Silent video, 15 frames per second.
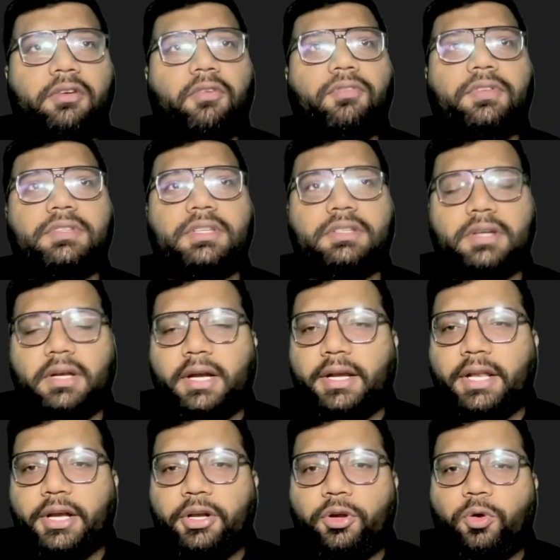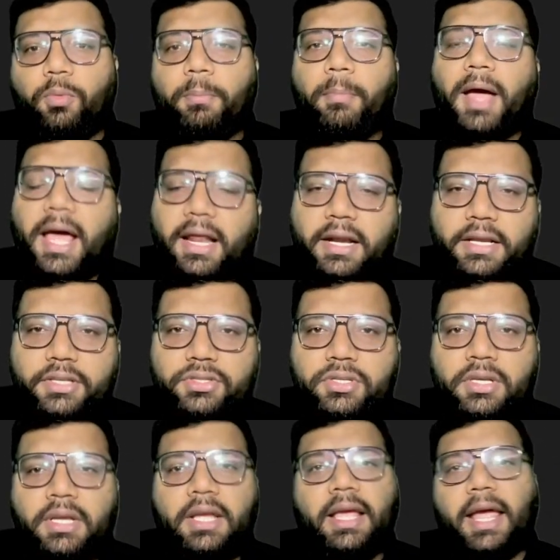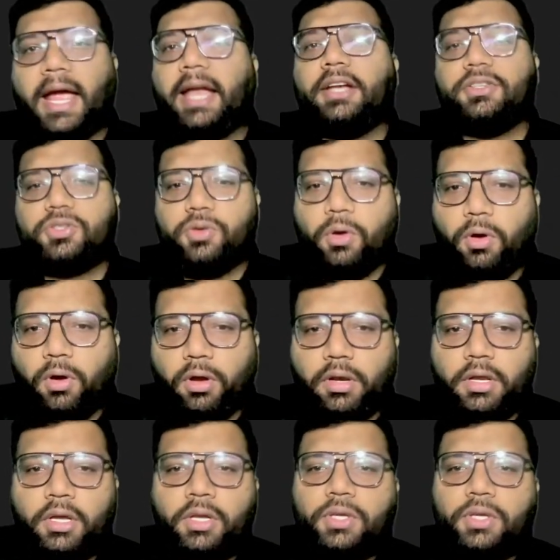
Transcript: offenses relating to marriage, and so on.